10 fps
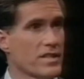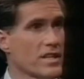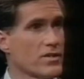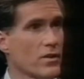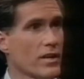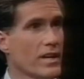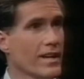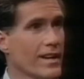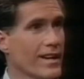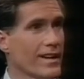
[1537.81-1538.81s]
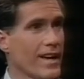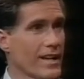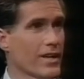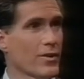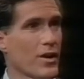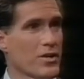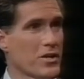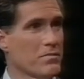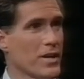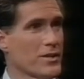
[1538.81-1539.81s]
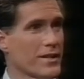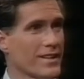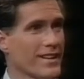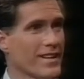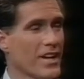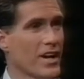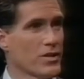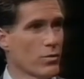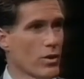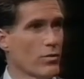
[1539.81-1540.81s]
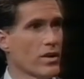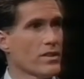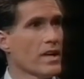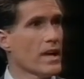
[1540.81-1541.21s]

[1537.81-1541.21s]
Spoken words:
and he's only got a congressional budget to work with.